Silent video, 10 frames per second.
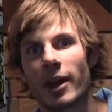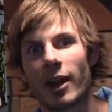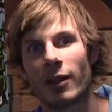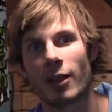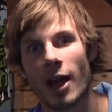but
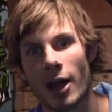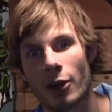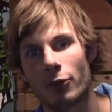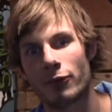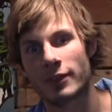a
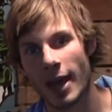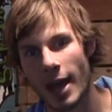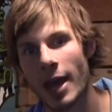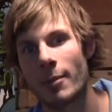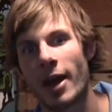lot of
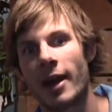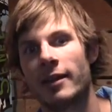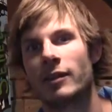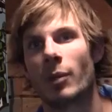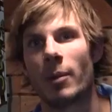time
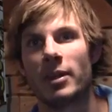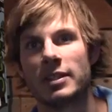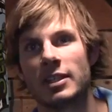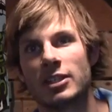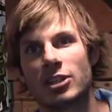added to my
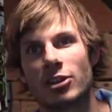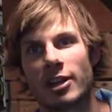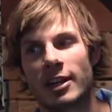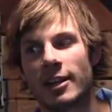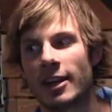business
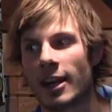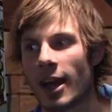degree,